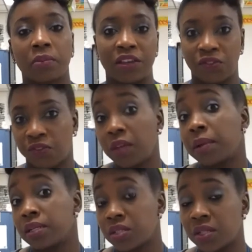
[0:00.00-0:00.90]
when my
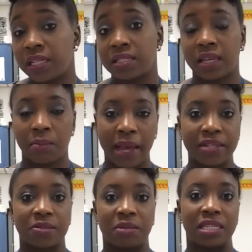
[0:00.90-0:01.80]
female students come
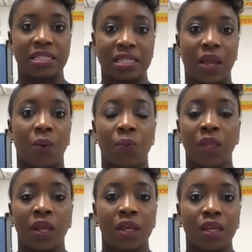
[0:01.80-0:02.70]
back to me and say,
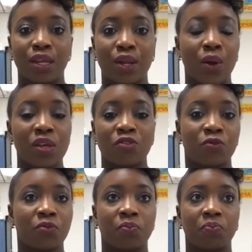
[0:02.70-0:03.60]
you know, you've
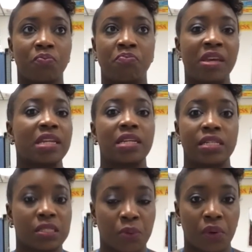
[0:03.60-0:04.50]
been an
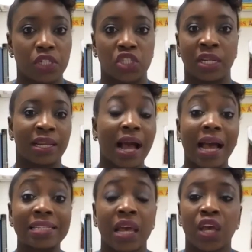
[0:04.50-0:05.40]
inspiration. And
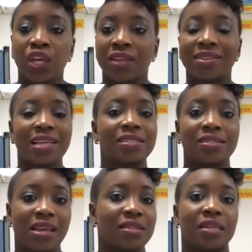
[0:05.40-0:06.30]
guys,
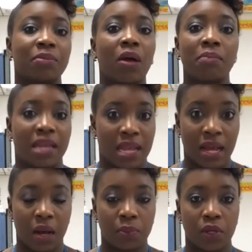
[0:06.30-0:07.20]
these things I'm not
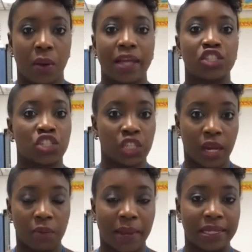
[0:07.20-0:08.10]
making up. You know, I
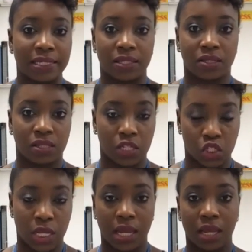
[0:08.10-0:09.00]
share my
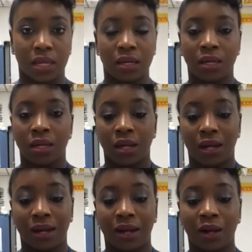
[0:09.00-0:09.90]
teaching
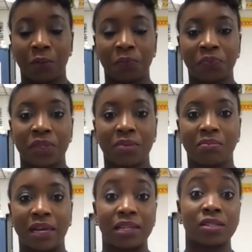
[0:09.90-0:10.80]
um,
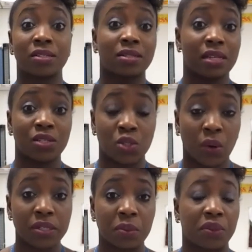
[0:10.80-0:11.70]
my little success
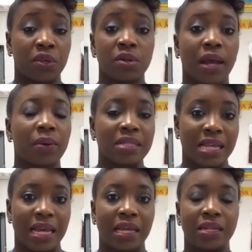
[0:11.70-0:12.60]
stories with you now
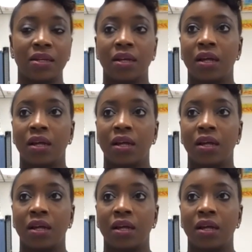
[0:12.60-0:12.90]
and then.